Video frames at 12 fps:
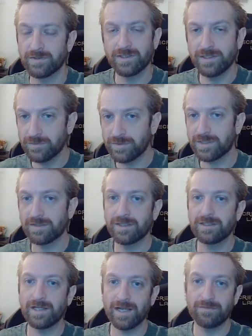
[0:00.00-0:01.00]
And it's an interesting
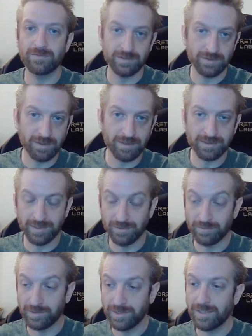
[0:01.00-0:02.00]
thing to have these talks
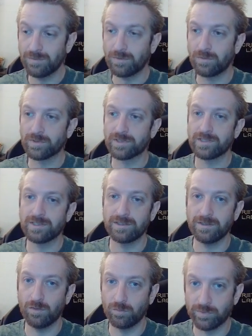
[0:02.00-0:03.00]
here and now while we're seeing
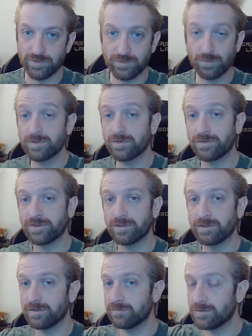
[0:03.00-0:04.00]
the open source
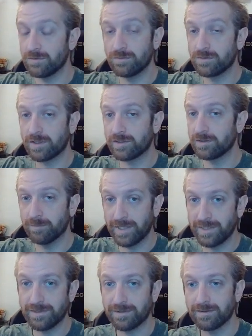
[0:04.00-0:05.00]
alternatives do such
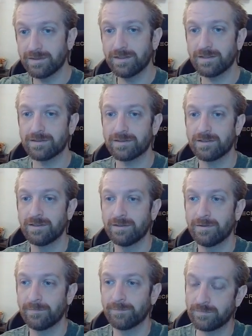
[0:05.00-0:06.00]
amazing things.
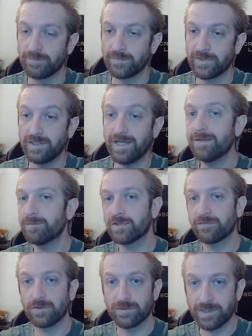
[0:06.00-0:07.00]
The names
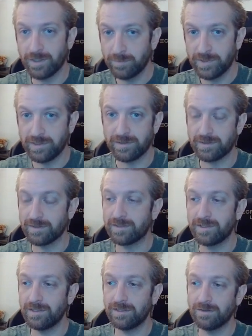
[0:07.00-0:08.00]
of those companies, the
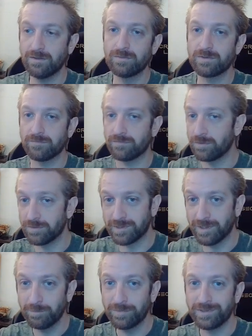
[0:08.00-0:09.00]
CEOs of those
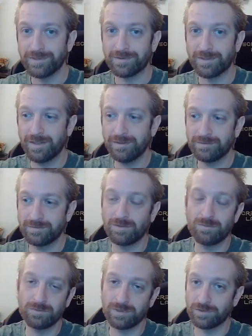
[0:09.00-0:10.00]
companies, they
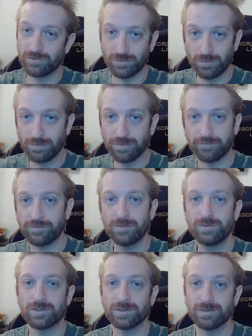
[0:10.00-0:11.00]
don't control the
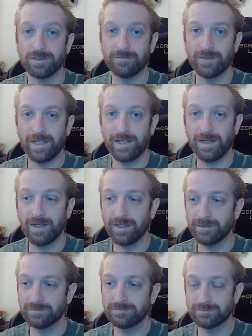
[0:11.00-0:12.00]
future of AI.
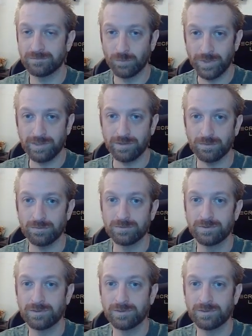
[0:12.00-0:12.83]
We do.